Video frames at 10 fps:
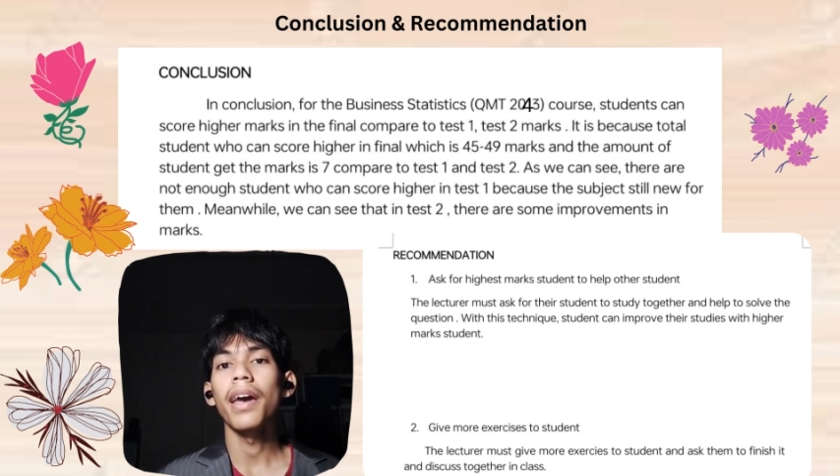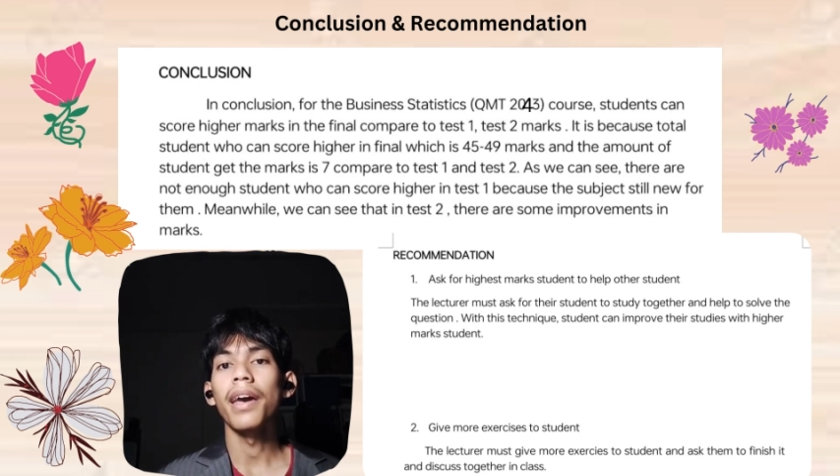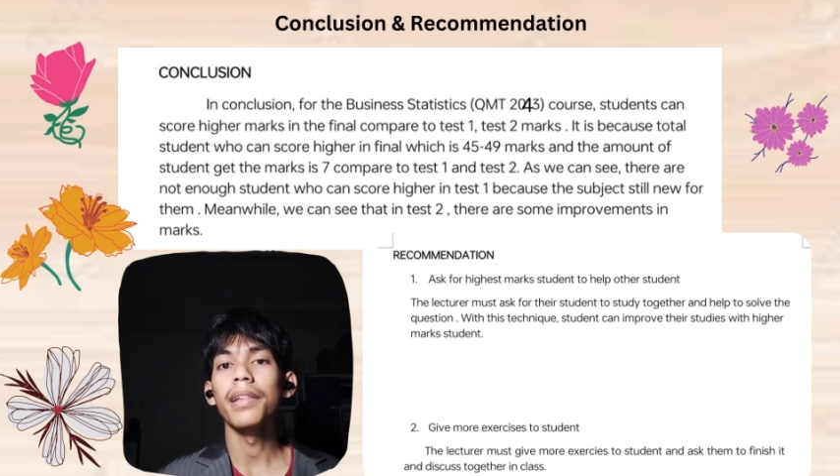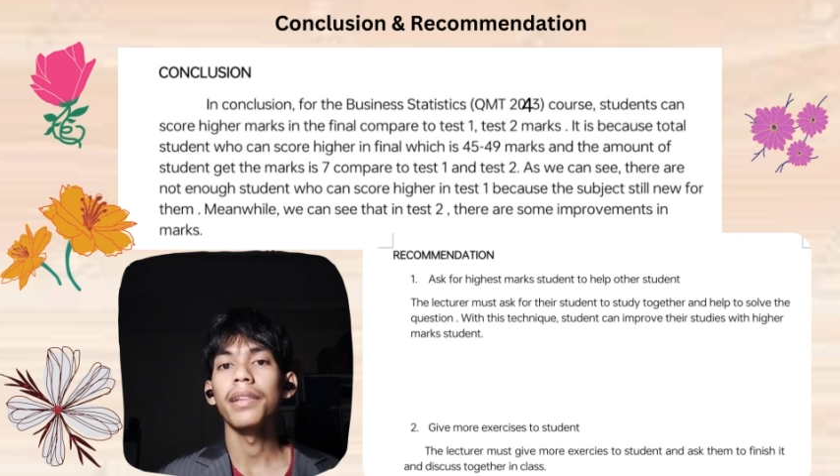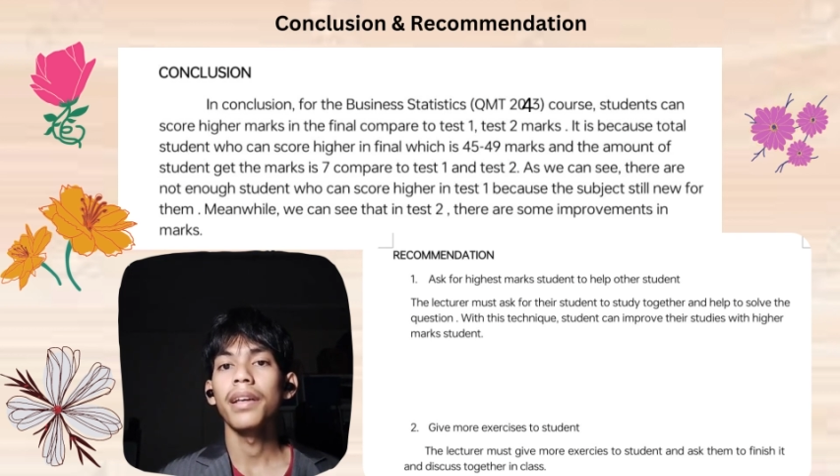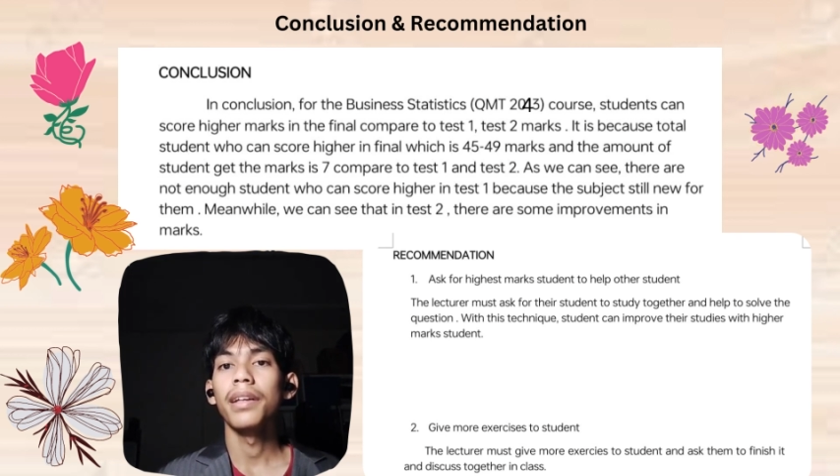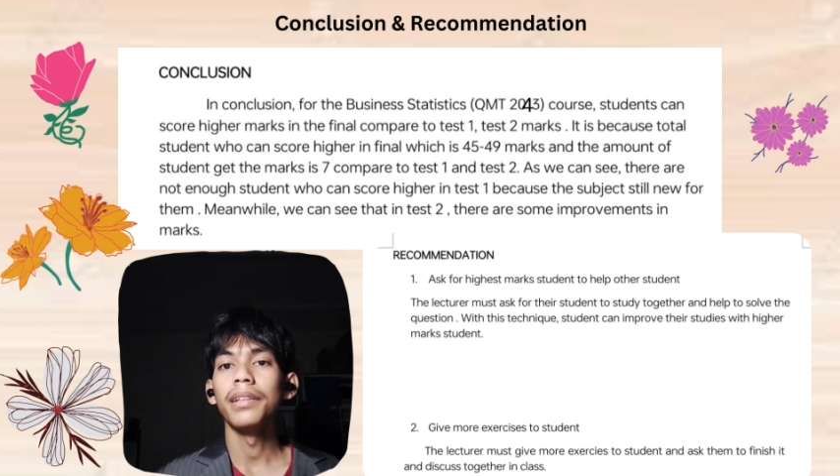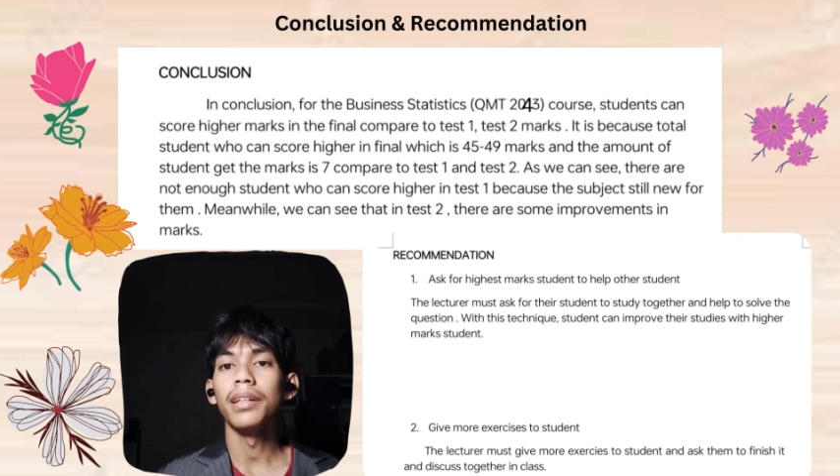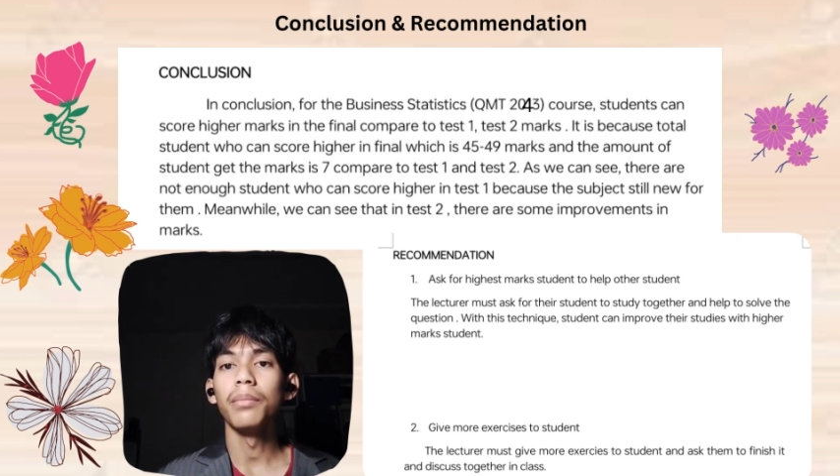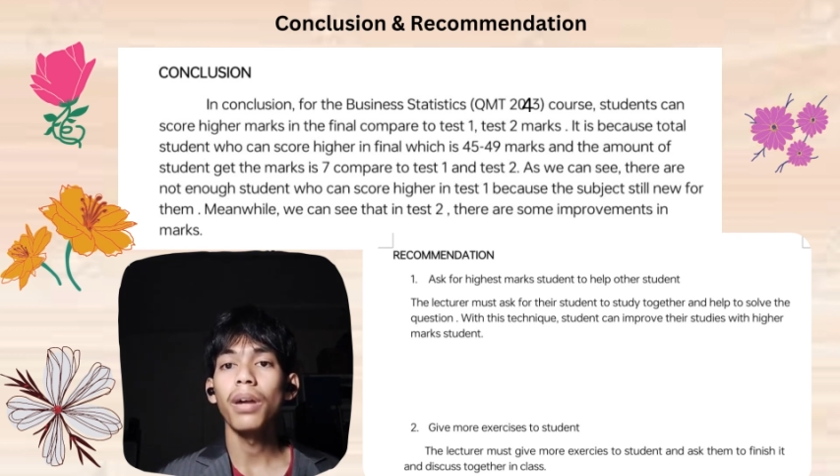and
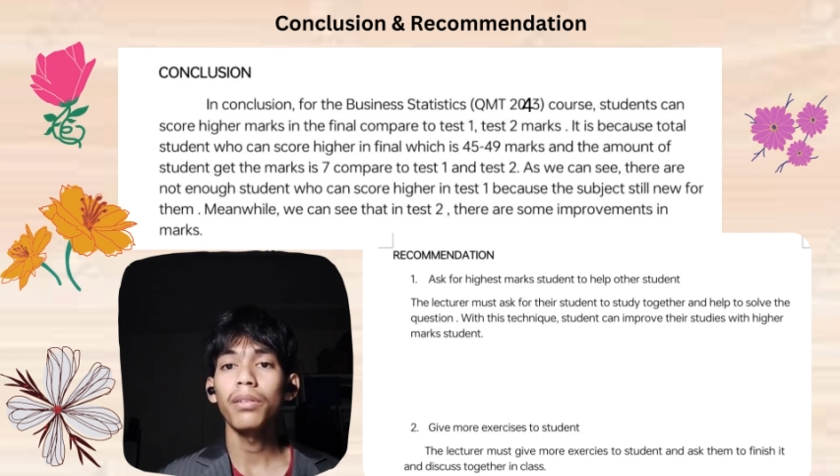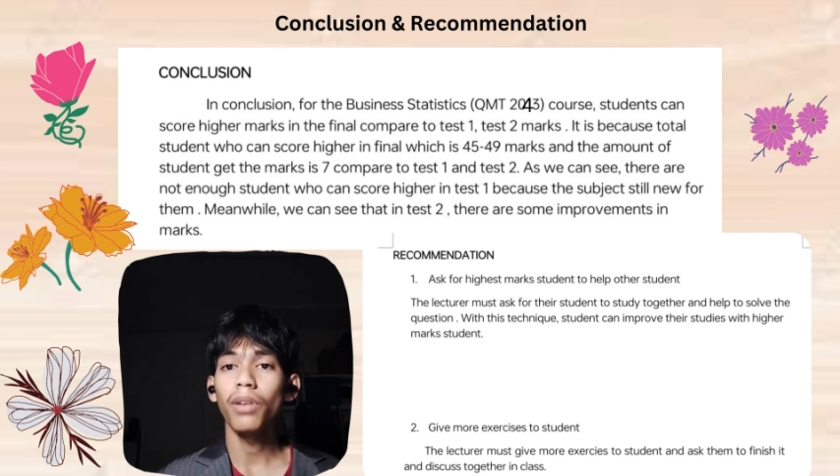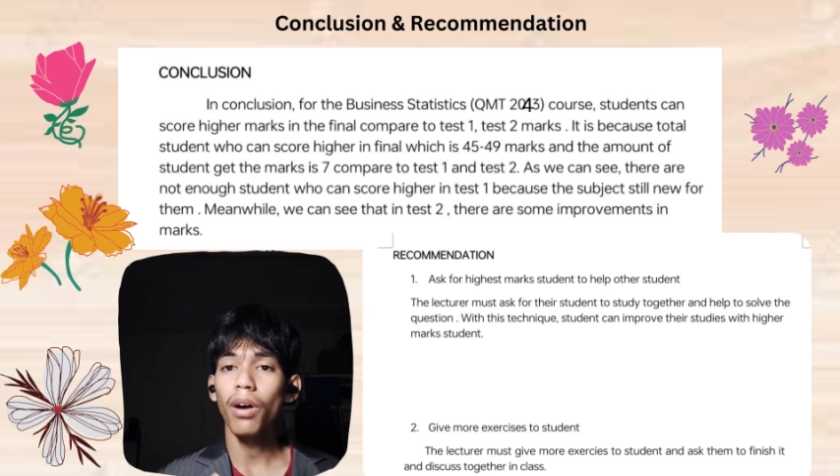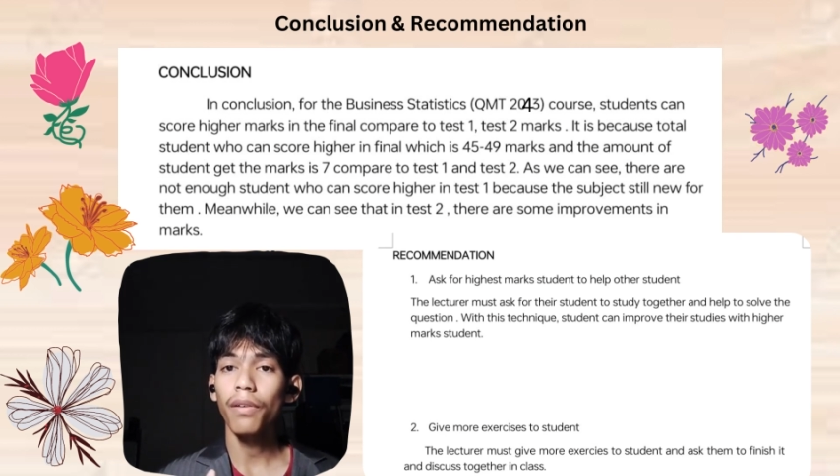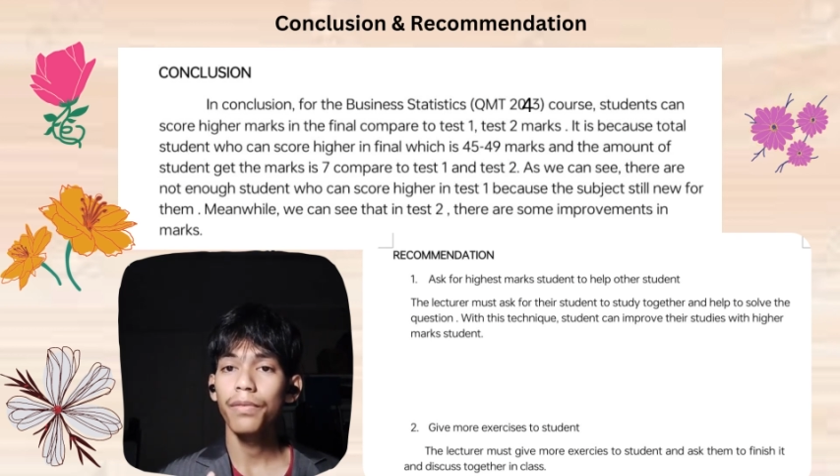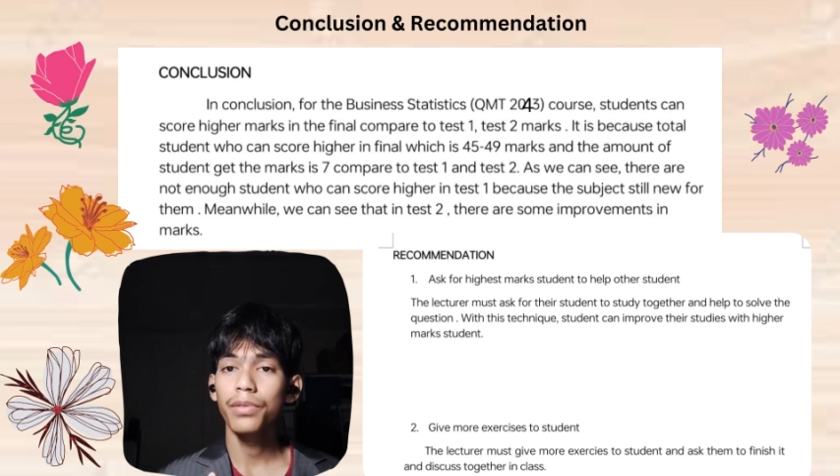the amount of